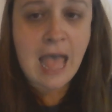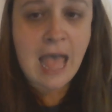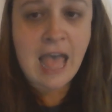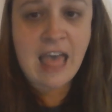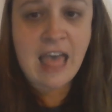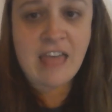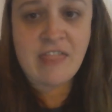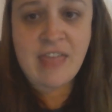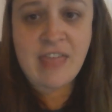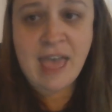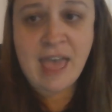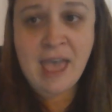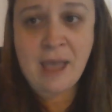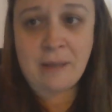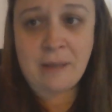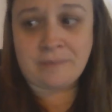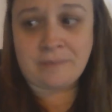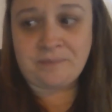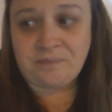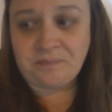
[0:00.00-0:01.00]
and
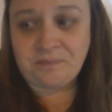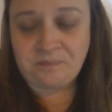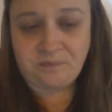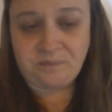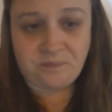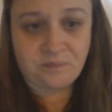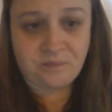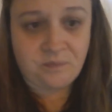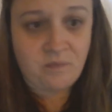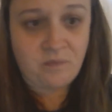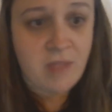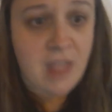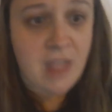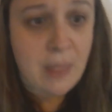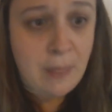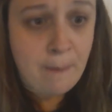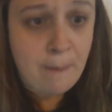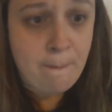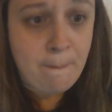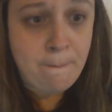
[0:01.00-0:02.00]
then
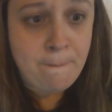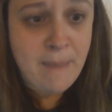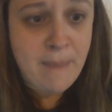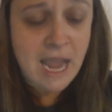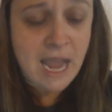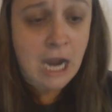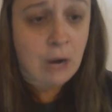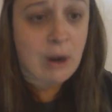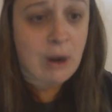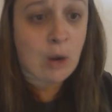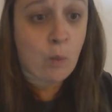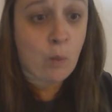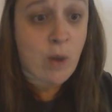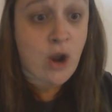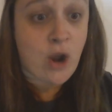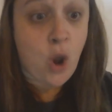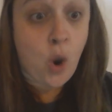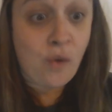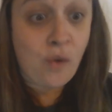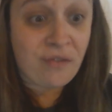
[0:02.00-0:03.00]
the parent
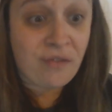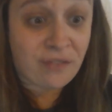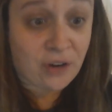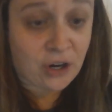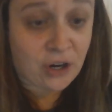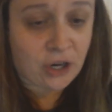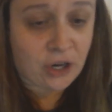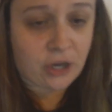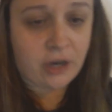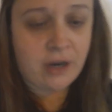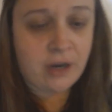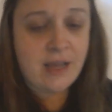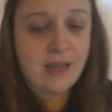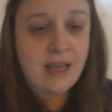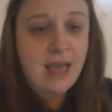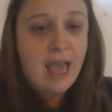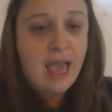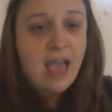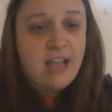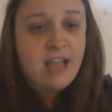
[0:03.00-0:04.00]
went over
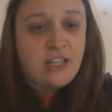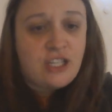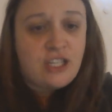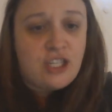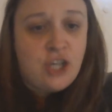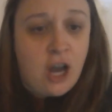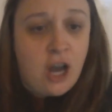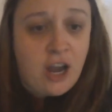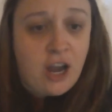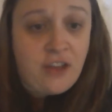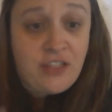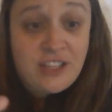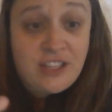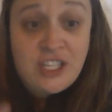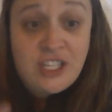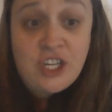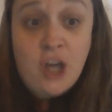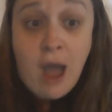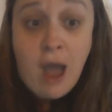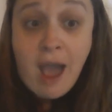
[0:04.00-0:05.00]
and took the
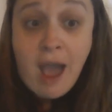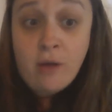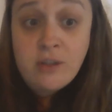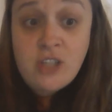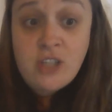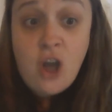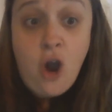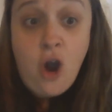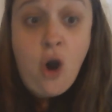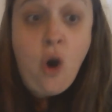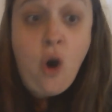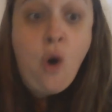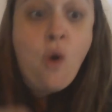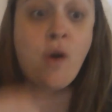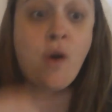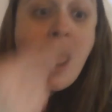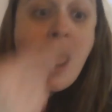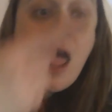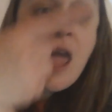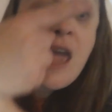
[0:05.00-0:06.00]
child's
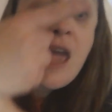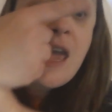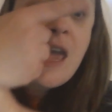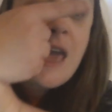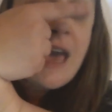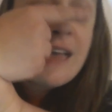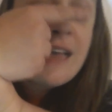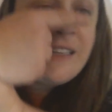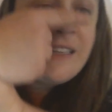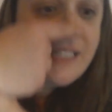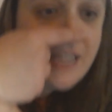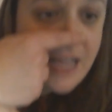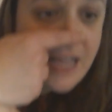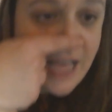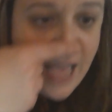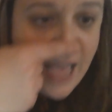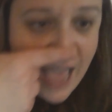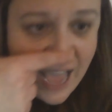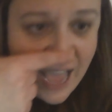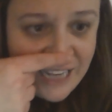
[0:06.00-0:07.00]
own hand
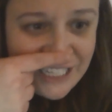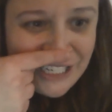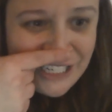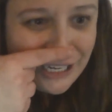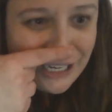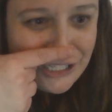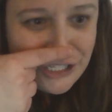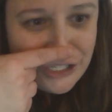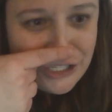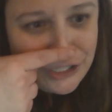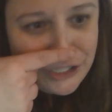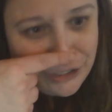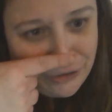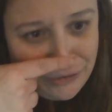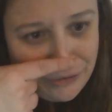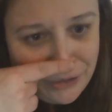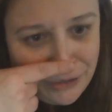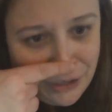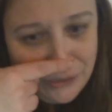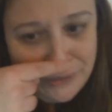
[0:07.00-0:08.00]
and touched their
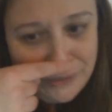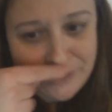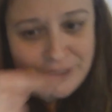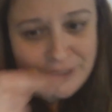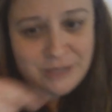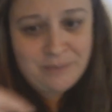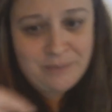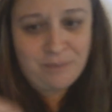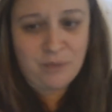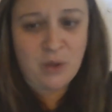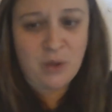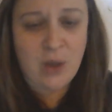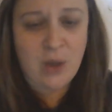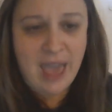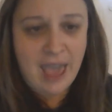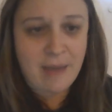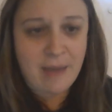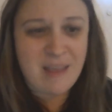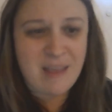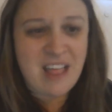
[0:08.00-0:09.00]
nose.
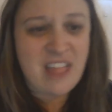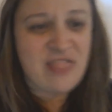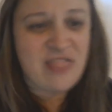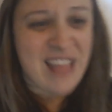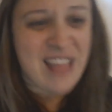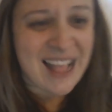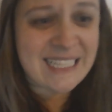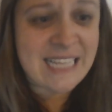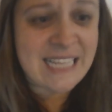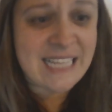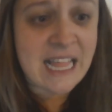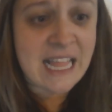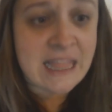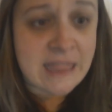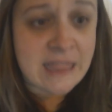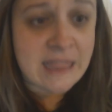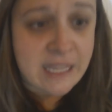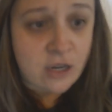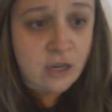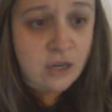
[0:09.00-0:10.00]
Okay, that's a
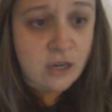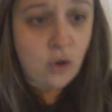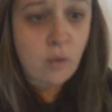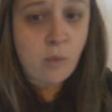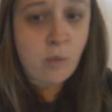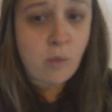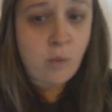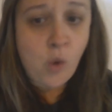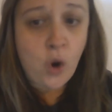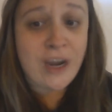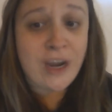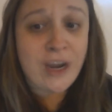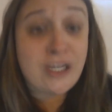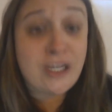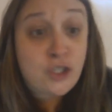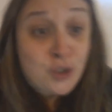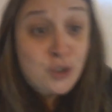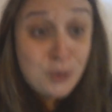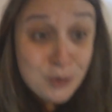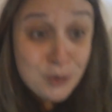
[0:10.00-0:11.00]
little more
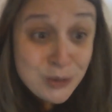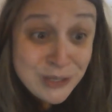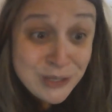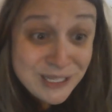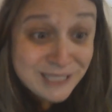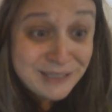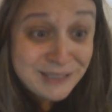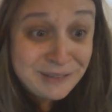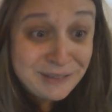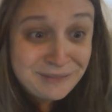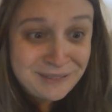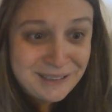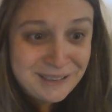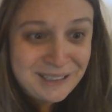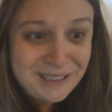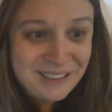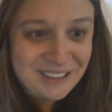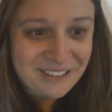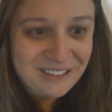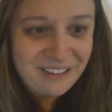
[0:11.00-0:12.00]
intrusive,
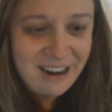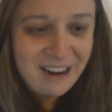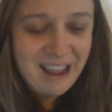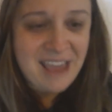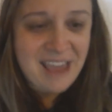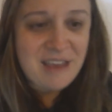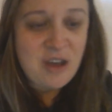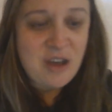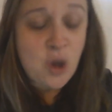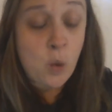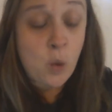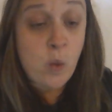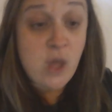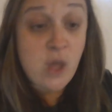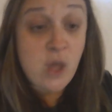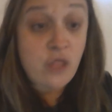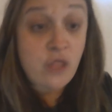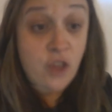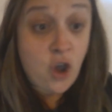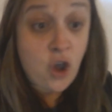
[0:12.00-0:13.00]
right?
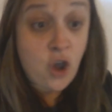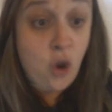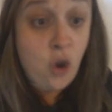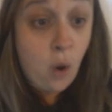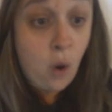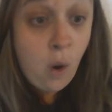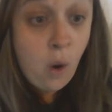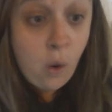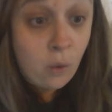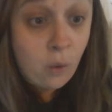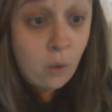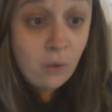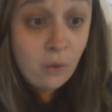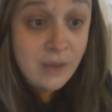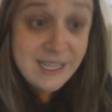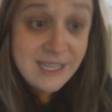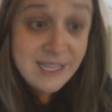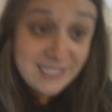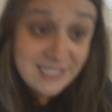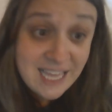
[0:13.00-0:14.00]
The goal
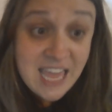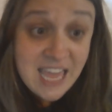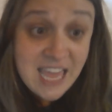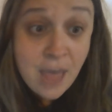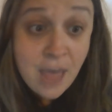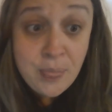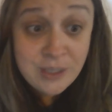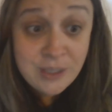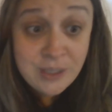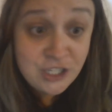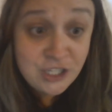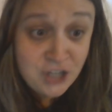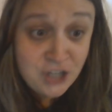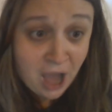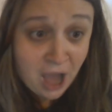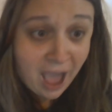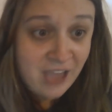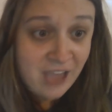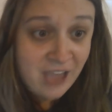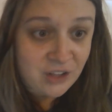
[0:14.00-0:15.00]
is to get the
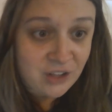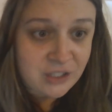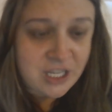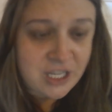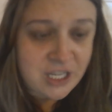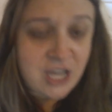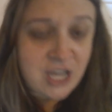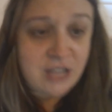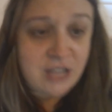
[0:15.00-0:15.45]
child